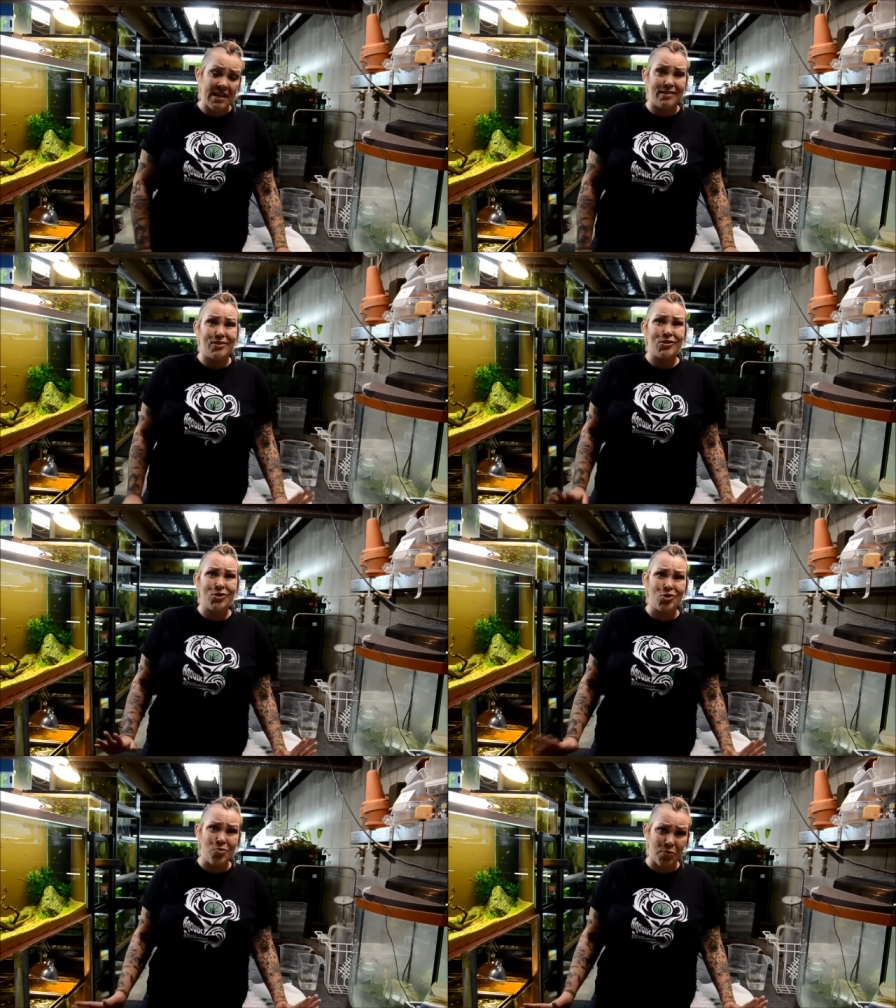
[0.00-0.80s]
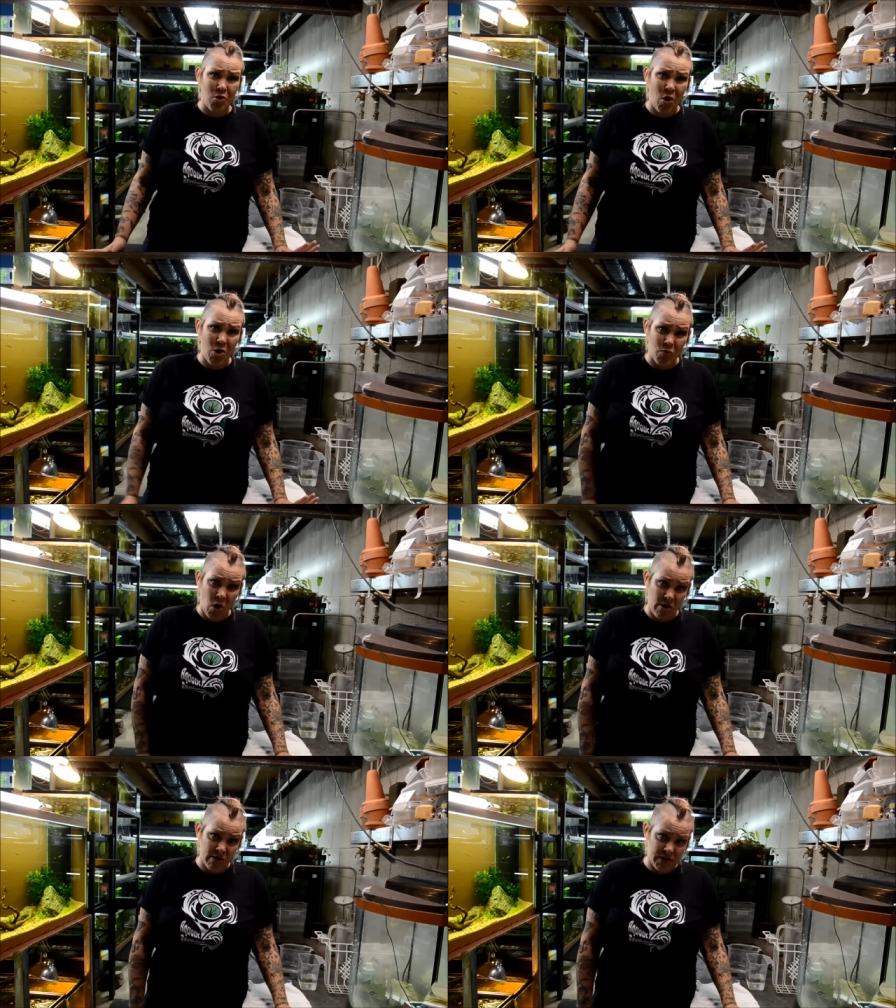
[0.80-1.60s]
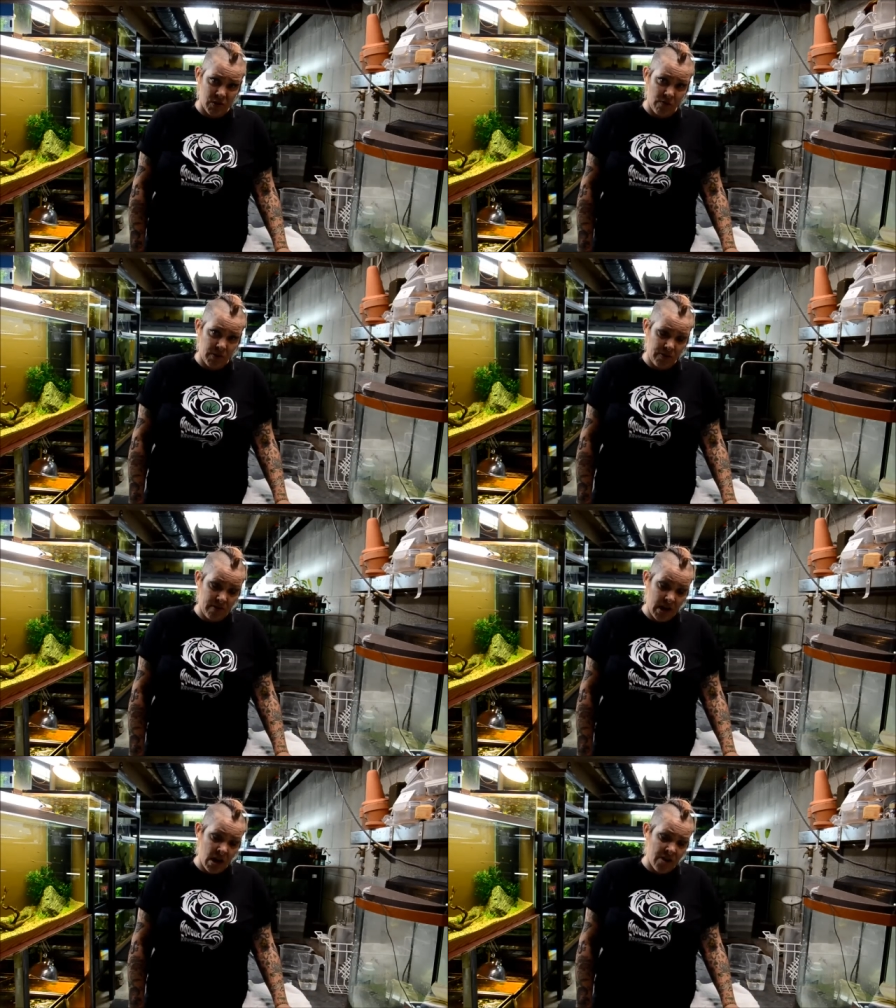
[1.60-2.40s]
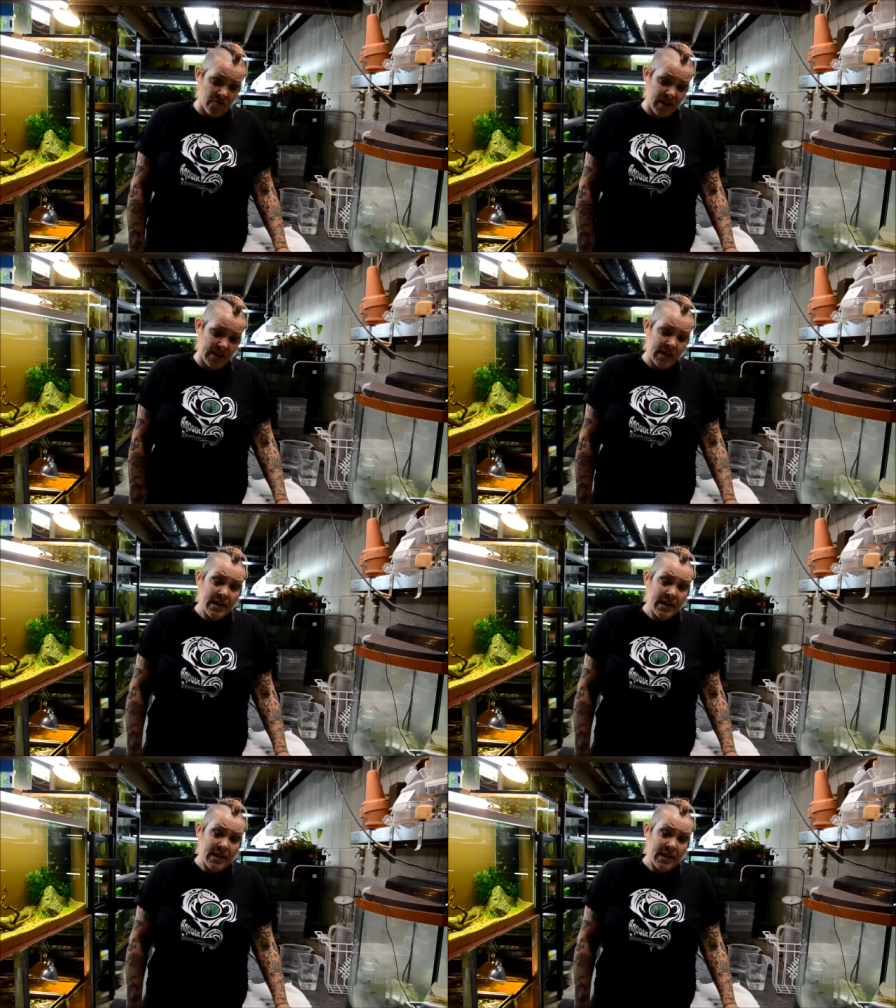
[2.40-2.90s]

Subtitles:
and super hard water is over 300.